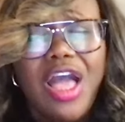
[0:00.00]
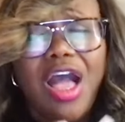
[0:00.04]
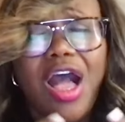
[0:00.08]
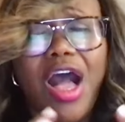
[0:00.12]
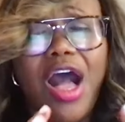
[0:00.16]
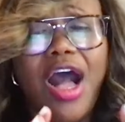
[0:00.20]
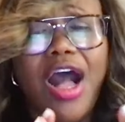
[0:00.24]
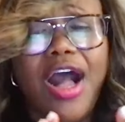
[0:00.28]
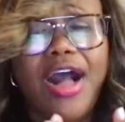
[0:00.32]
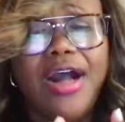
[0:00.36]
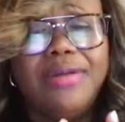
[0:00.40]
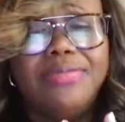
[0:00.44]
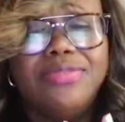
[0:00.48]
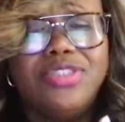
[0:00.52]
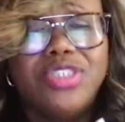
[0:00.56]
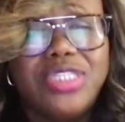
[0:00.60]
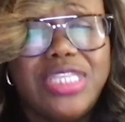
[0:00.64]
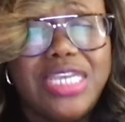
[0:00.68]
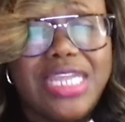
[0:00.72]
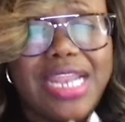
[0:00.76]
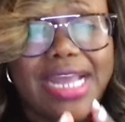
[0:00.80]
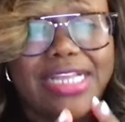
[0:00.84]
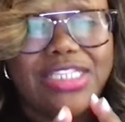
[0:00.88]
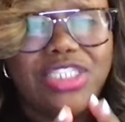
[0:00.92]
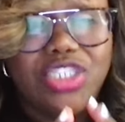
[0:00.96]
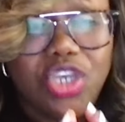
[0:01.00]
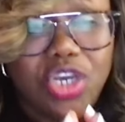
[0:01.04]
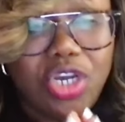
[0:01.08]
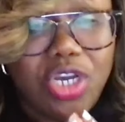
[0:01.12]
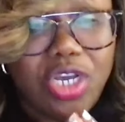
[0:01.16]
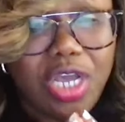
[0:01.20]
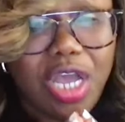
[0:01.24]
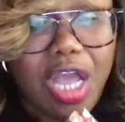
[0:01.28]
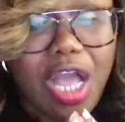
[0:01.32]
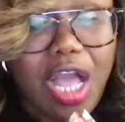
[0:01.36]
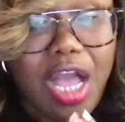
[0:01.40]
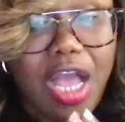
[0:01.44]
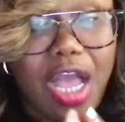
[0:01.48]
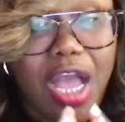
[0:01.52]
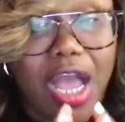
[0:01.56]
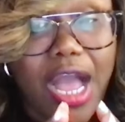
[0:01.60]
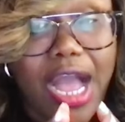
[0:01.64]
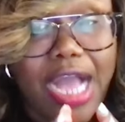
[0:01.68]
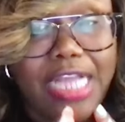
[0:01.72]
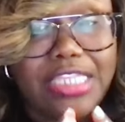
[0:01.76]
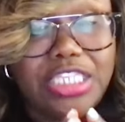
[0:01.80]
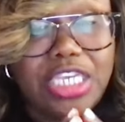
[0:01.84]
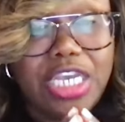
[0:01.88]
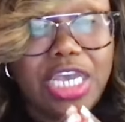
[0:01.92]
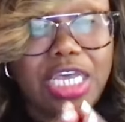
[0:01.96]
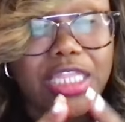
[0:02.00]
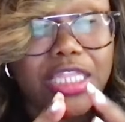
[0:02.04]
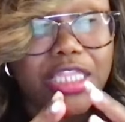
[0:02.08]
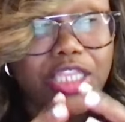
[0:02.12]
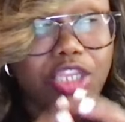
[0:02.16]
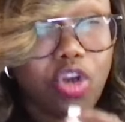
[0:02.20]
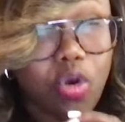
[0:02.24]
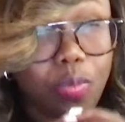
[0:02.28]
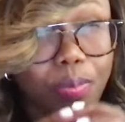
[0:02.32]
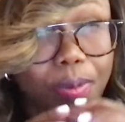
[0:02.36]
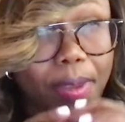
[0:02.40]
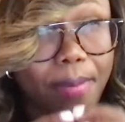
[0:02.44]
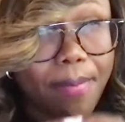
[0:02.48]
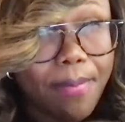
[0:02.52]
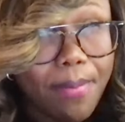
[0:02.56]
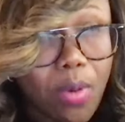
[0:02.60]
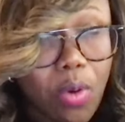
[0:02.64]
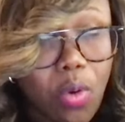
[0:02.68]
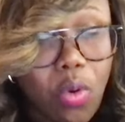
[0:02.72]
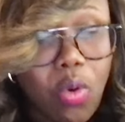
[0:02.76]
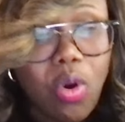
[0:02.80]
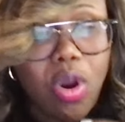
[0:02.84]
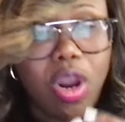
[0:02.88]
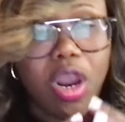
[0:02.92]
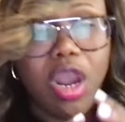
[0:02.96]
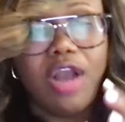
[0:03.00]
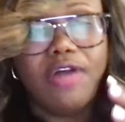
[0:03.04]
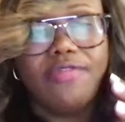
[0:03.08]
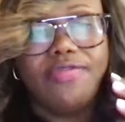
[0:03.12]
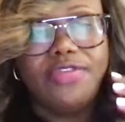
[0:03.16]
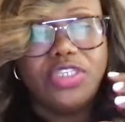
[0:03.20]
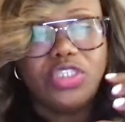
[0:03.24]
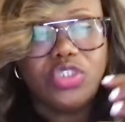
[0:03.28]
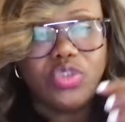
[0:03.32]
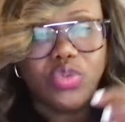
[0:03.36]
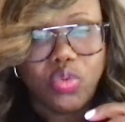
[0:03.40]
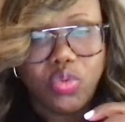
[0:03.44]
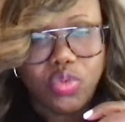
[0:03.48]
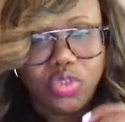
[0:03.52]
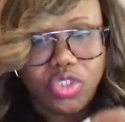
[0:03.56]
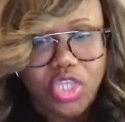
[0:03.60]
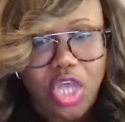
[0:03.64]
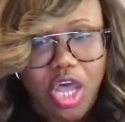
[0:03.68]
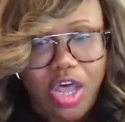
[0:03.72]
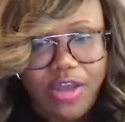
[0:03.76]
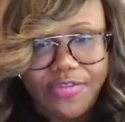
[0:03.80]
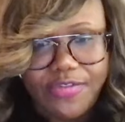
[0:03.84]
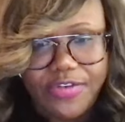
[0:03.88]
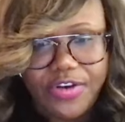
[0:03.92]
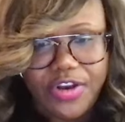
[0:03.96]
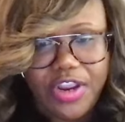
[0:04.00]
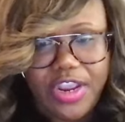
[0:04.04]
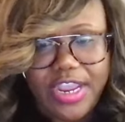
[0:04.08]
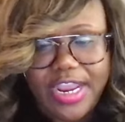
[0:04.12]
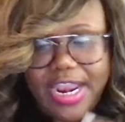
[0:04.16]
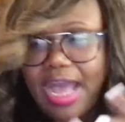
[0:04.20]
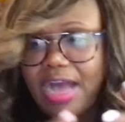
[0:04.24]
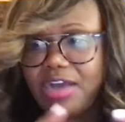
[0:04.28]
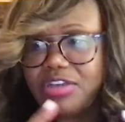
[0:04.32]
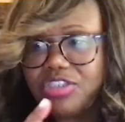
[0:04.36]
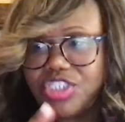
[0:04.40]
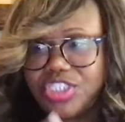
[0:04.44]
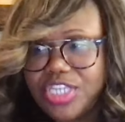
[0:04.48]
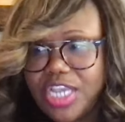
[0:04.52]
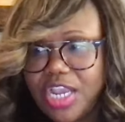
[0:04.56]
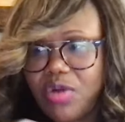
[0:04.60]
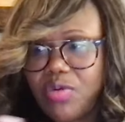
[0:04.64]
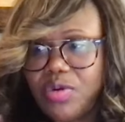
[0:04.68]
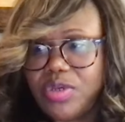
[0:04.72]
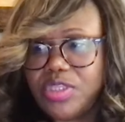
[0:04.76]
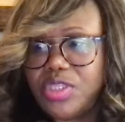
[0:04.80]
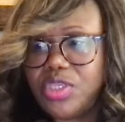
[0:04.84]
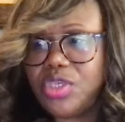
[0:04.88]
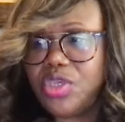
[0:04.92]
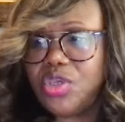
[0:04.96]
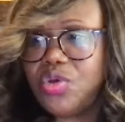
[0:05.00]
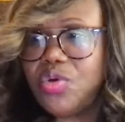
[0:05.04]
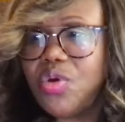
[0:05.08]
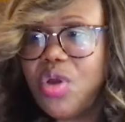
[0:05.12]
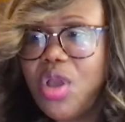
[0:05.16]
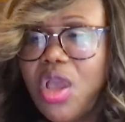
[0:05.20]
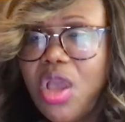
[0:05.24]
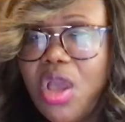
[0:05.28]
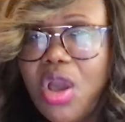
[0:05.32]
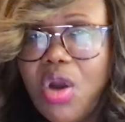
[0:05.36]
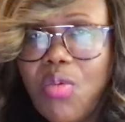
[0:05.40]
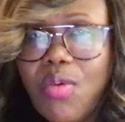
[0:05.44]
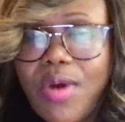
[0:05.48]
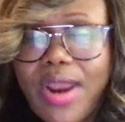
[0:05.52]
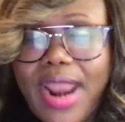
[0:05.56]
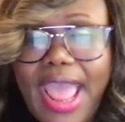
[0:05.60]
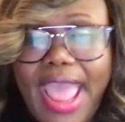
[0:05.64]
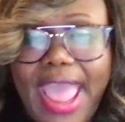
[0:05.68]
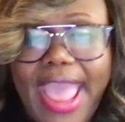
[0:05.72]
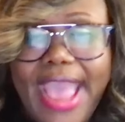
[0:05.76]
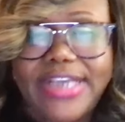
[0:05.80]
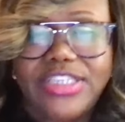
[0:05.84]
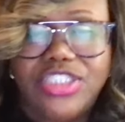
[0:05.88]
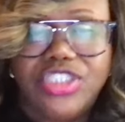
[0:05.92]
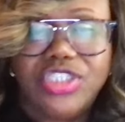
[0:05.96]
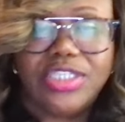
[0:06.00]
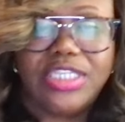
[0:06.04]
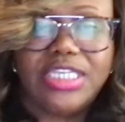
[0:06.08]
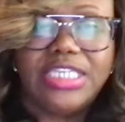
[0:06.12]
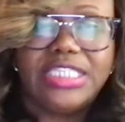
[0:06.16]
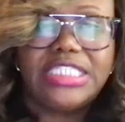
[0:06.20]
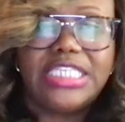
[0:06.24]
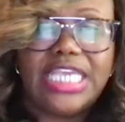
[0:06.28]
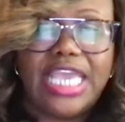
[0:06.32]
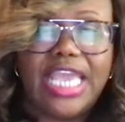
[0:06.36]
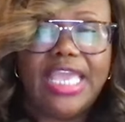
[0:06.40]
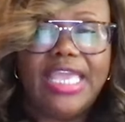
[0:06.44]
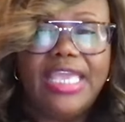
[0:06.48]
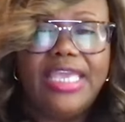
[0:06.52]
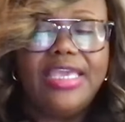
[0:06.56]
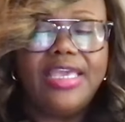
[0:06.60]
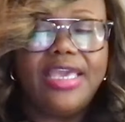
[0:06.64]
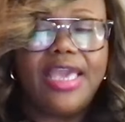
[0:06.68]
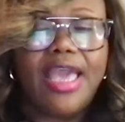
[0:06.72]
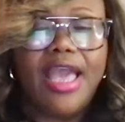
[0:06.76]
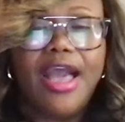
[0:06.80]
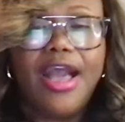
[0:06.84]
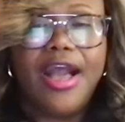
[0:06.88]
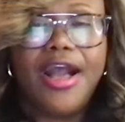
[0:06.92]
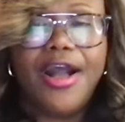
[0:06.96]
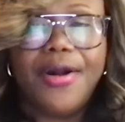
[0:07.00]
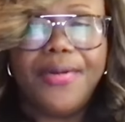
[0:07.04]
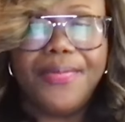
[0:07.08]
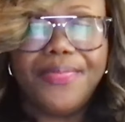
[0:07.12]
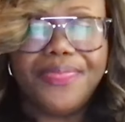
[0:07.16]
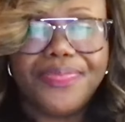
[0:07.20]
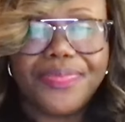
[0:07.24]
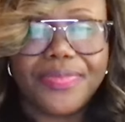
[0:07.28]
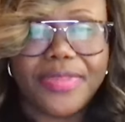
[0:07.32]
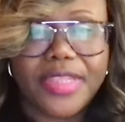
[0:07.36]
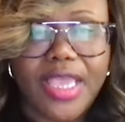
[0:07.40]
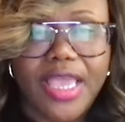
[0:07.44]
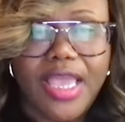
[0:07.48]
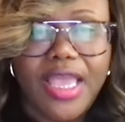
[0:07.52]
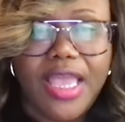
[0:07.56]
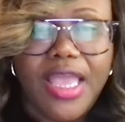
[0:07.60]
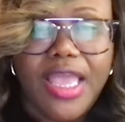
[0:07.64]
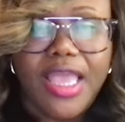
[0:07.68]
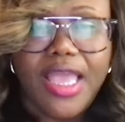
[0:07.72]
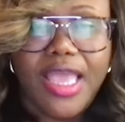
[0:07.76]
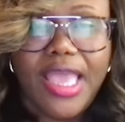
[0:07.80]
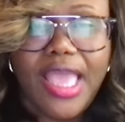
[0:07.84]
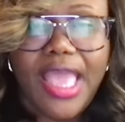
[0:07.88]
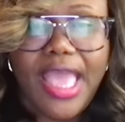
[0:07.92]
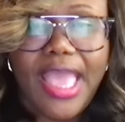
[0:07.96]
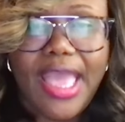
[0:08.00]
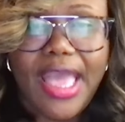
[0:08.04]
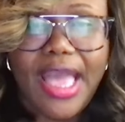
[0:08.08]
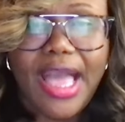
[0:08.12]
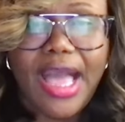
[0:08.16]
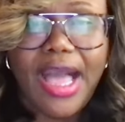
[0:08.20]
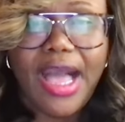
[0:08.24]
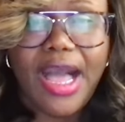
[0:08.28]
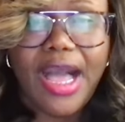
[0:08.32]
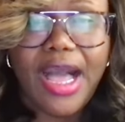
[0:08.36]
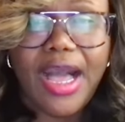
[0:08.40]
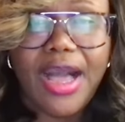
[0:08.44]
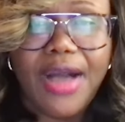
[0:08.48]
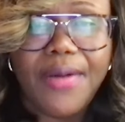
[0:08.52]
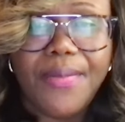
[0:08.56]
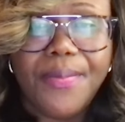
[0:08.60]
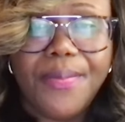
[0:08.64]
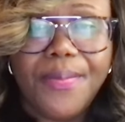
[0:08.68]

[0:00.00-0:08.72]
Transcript: Um, so then I took uh, I took a little bit more of the stool softener, and I'll share with you what I actually take. Um Uh,